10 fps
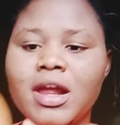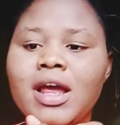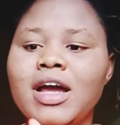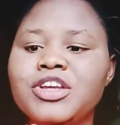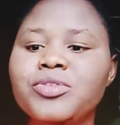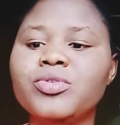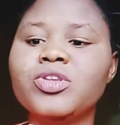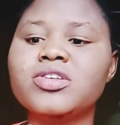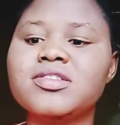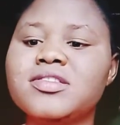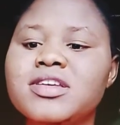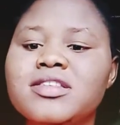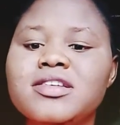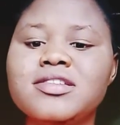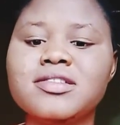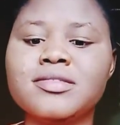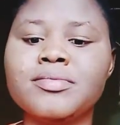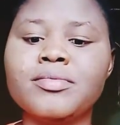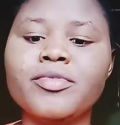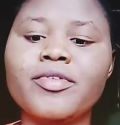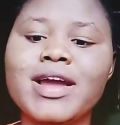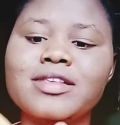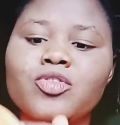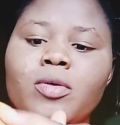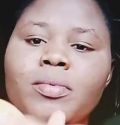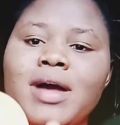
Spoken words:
And you will not see this right up